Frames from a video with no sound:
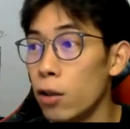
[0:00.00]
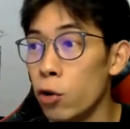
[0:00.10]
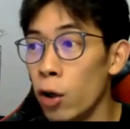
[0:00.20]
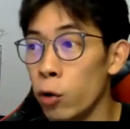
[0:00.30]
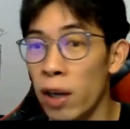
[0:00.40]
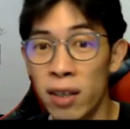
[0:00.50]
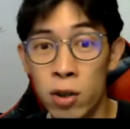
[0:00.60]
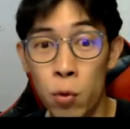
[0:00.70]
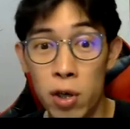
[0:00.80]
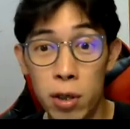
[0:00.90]
you are looking at
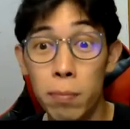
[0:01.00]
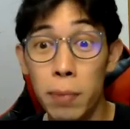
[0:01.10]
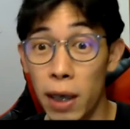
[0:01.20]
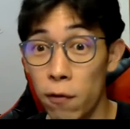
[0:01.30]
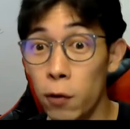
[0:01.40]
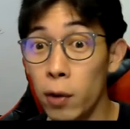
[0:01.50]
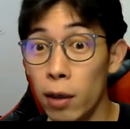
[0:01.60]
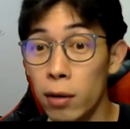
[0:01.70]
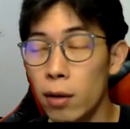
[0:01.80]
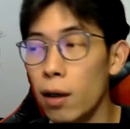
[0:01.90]
this question, be
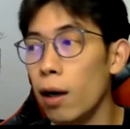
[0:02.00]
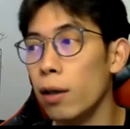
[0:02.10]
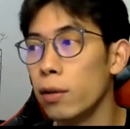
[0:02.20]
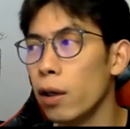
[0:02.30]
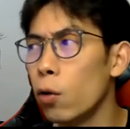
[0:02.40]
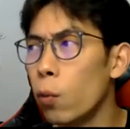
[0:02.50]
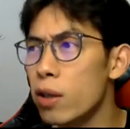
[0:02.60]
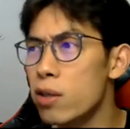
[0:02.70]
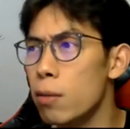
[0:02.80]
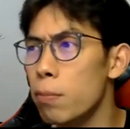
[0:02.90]
careful. Okay,
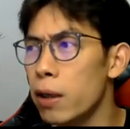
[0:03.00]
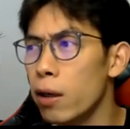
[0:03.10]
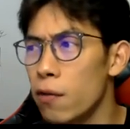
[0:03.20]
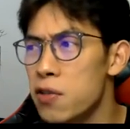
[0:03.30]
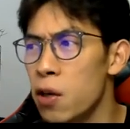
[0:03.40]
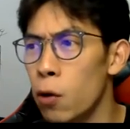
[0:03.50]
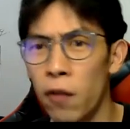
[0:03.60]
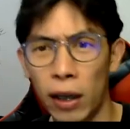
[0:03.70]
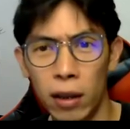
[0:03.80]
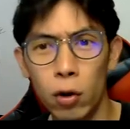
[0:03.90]
what is the meaning of scale
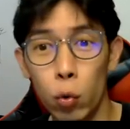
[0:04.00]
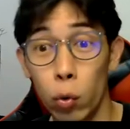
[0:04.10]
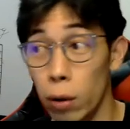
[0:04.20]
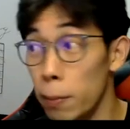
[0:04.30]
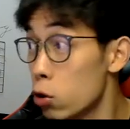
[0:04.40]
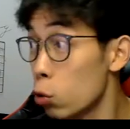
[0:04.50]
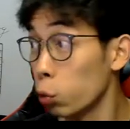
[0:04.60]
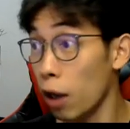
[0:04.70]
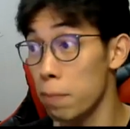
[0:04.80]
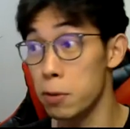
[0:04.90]
factor 2? It means
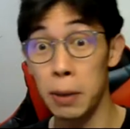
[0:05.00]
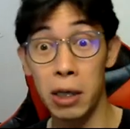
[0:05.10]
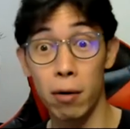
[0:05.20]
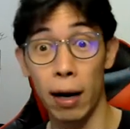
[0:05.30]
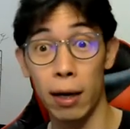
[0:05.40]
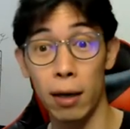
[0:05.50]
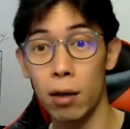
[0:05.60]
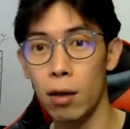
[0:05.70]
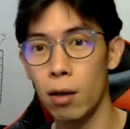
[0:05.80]
2 times bigger, right?